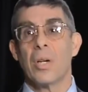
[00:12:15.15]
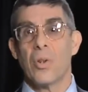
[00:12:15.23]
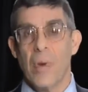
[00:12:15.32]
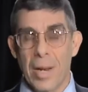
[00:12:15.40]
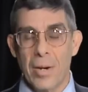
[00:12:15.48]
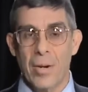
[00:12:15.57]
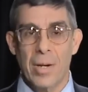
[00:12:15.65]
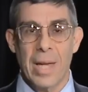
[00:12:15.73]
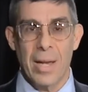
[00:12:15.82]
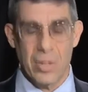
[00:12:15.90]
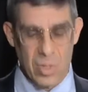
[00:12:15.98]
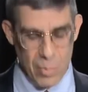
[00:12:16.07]
creditor
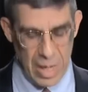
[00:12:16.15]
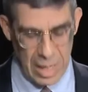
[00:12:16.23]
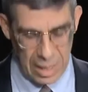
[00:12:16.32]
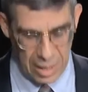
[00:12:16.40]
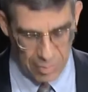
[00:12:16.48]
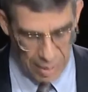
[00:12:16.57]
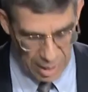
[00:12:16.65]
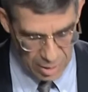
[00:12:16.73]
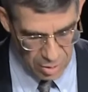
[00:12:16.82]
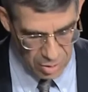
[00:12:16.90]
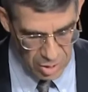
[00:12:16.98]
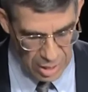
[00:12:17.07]
accounts, meaning
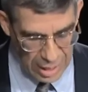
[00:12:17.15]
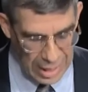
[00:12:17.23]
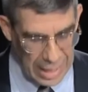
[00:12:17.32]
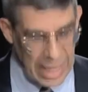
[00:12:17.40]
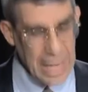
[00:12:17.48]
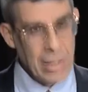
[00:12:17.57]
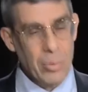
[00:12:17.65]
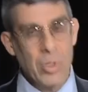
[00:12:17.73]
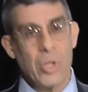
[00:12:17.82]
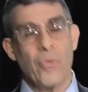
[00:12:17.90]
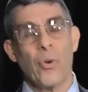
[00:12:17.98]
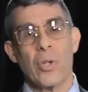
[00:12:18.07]
depositors. And
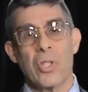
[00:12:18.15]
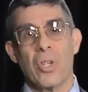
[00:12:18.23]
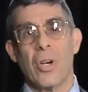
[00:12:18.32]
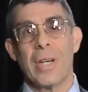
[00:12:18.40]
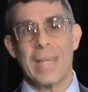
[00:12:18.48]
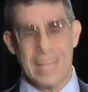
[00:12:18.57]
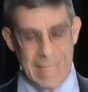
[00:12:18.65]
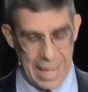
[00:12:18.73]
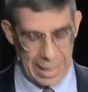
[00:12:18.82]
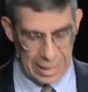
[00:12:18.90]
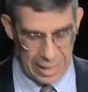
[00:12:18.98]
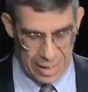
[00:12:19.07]
LaRouche foresaw
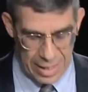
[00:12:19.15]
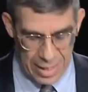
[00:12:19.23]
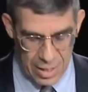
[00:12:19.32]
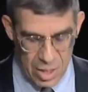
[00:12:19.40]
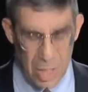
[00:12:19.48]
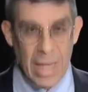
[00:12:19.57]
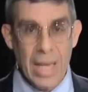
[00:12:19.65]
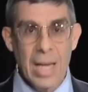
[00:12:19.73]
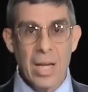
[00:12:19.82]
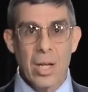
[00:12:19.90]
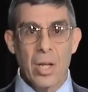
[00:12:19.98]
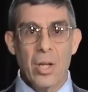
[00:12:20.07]
exactly this,
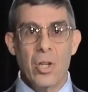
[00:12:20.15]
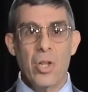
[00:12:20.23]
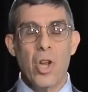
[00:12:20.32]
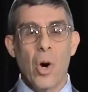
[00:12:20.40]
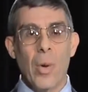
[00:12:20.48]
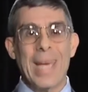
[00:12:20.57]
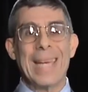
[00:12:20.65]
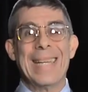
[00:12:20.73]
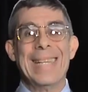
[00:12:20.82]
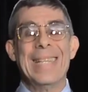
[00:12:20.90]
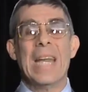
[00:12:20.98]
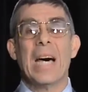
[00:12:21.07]
knowing
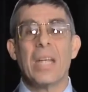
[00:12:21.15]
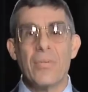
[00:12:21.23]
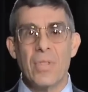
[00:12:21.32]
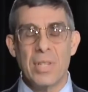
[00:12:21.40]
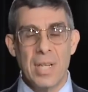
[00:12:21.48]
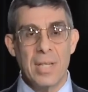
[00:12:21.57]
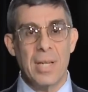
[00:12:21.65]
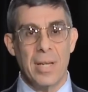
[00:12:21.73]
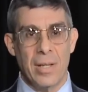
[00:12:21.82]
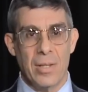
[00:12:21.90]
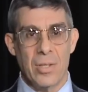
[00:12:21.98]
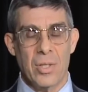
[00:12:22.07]
none of the
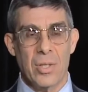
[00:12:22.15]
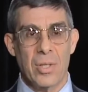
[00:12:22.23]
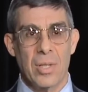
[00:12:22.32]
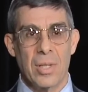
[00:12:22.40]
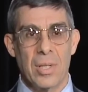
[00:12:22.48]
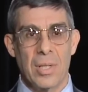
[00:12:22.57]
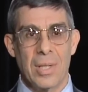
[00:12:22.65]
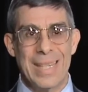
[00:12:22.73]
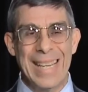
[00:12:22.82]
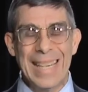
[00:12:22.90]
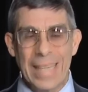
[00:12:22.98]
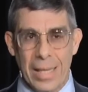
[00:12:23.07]
details
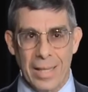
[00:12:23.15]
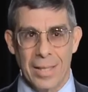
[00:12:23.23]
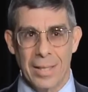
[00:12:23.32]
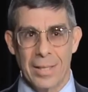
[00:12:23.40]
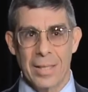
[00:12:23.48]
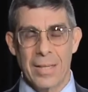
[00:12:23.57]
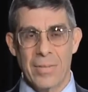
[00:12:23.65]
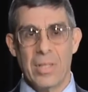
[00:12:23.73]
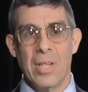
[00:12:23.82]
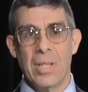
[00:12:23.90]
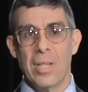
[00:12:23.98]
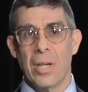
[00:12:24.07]

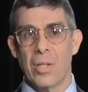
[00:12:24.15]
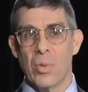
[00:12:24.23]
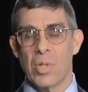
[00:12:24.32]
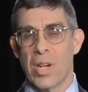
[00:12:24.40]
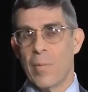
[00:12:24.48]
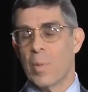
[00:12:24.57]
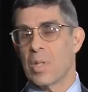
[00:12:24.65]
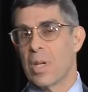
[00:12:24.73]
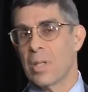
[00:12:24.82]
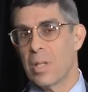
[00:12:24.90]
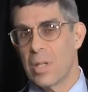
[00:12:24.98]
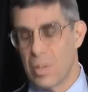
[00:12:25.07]
which I've
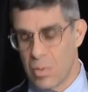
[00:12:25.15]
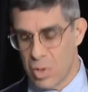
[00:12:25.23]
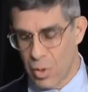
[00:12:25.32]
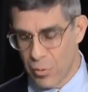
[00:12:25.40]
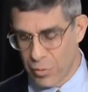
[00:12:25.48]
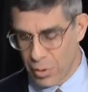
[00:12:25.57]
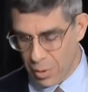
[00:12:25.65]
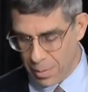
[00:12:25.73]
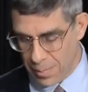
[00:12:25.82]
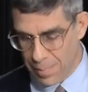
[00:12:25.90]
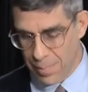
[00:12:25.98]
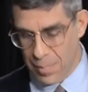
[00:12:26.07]
presented to you so far,
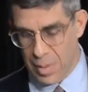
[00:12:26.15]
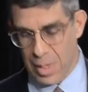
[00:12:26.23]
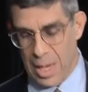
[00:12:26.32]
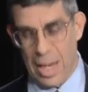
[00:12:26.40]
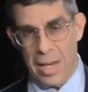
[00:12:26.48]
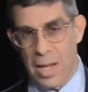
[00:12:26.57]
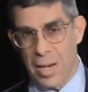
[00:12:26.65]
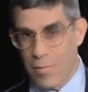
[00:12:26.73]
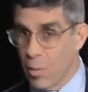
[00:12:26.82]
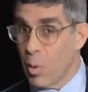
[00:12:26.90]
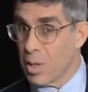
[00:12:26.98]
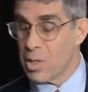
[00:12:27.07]
and none of
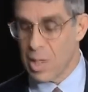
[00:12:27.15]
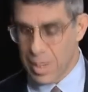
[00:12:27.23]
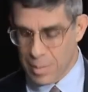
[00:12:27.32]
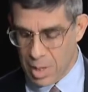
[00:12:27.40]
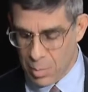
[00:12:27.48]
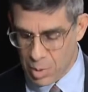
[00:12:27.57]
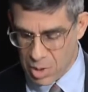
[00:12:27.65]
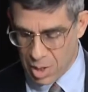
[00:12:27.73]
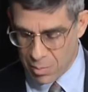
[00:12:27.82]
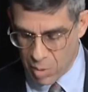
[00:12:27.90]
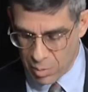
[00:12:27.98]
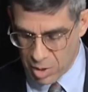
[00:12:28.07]
the ones that I'm going to
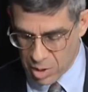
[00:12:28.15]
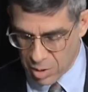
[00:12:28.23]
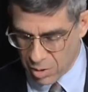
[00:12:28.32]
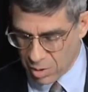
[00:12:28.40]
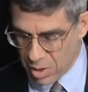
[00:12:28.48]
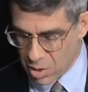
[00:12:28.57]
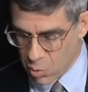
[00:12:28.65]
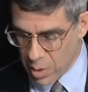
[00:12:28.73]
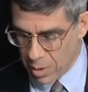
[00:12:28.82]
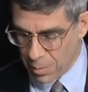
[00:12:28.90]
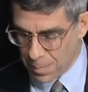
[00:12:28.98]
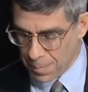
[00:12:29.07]
present momentarily as
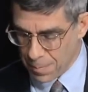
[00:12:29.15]
well.